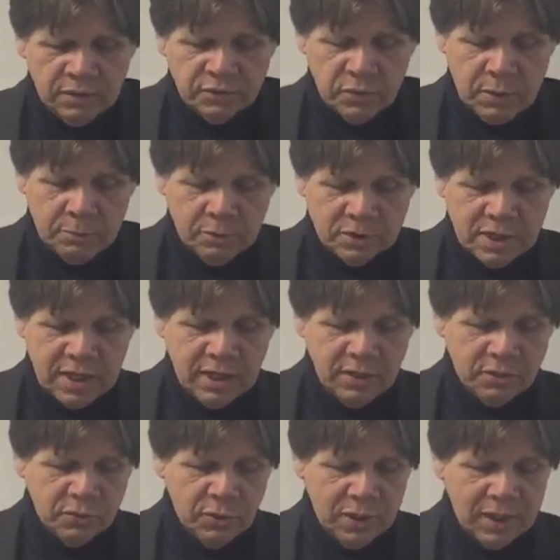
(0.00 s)
So I'm going to take
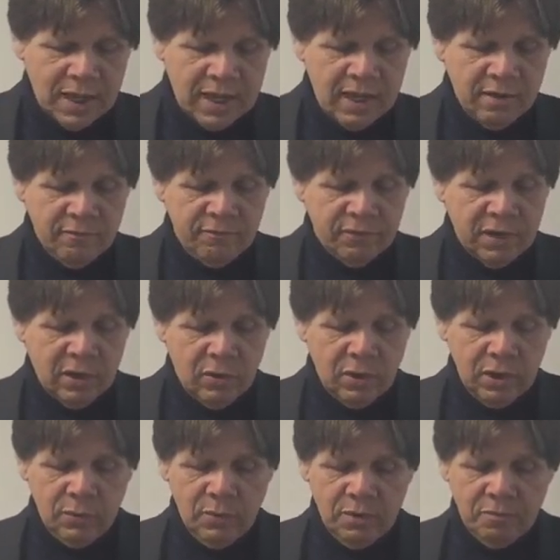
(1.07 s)
you to a land
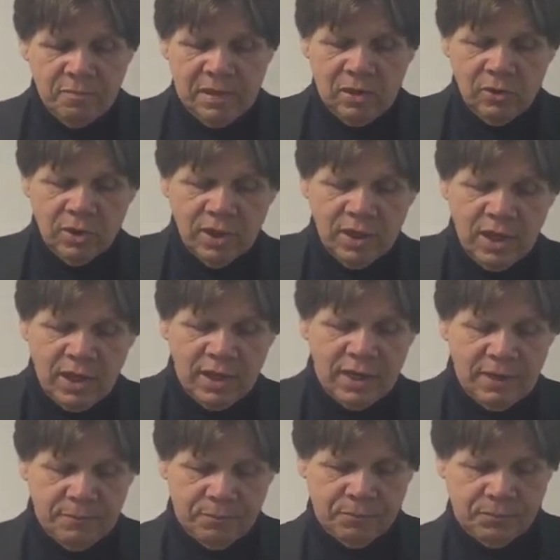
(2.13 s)
flowing with milk and
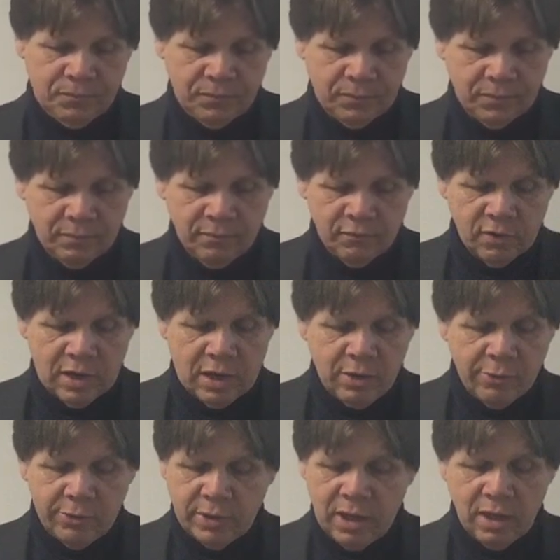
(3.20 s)
honey. For I
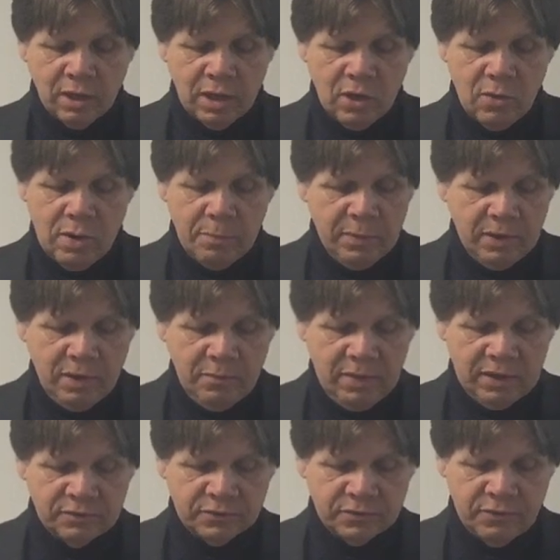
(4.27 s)
will not go up in the
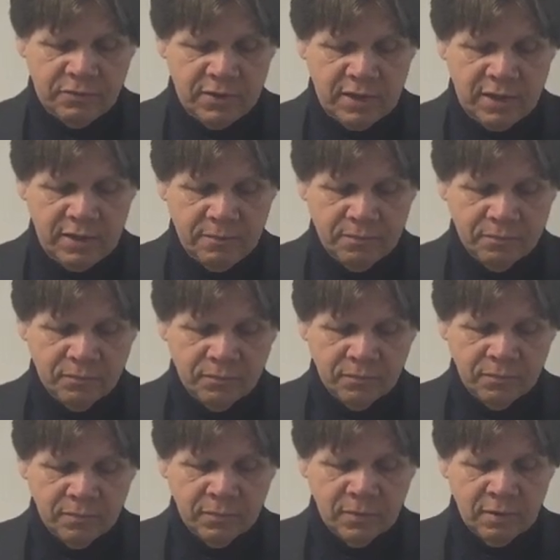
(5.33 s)
midst of thee,
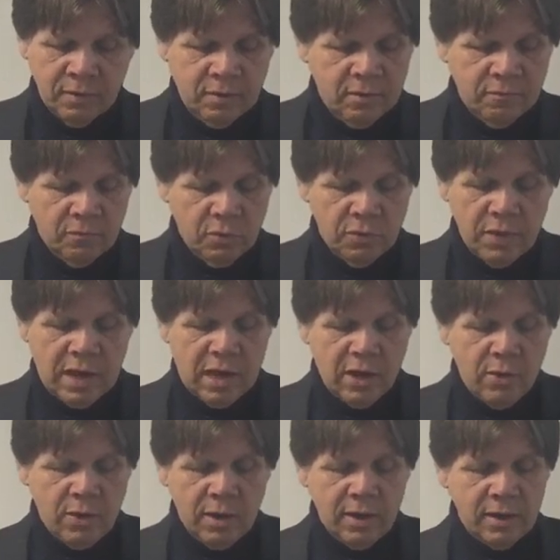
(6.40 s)
for
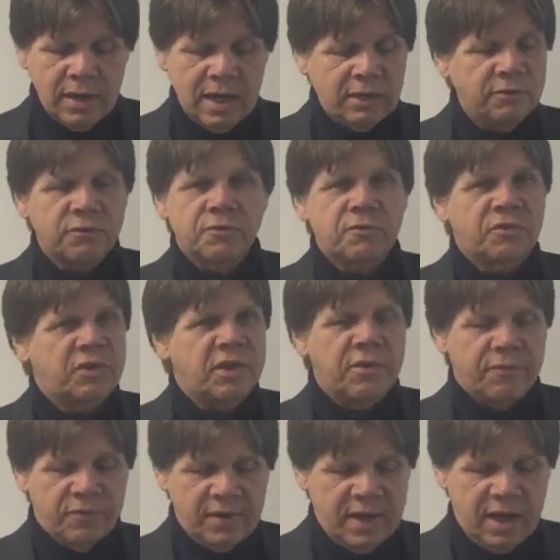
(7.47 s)
thou art a
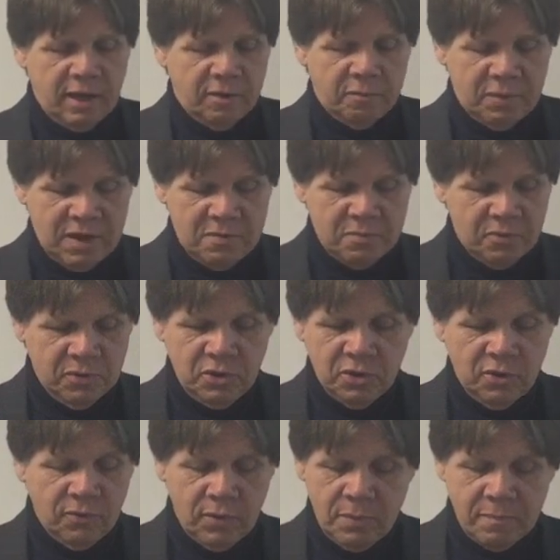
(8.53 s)
stiff necked people.
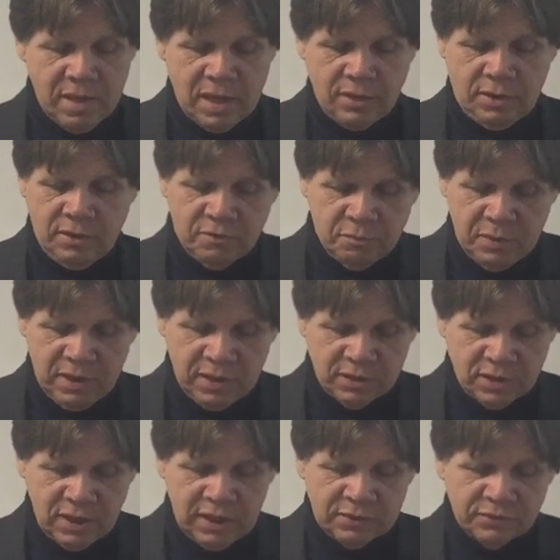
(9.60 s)
You're a rebellious
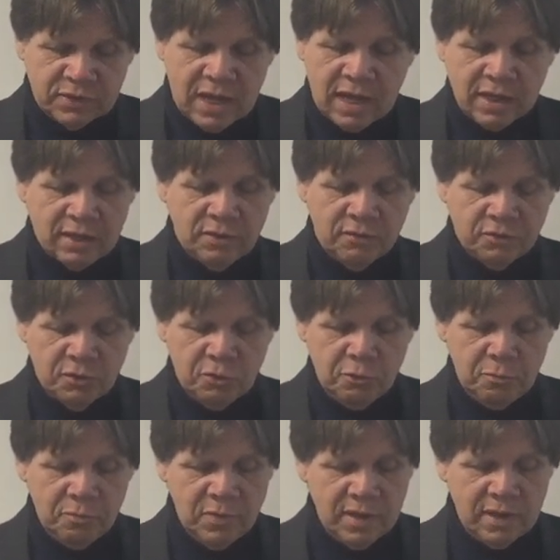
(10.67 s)
bunch, lest I
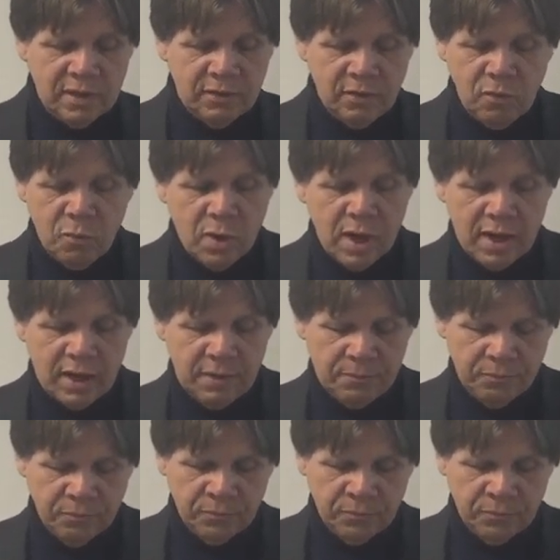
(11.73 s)
consume thee in the way.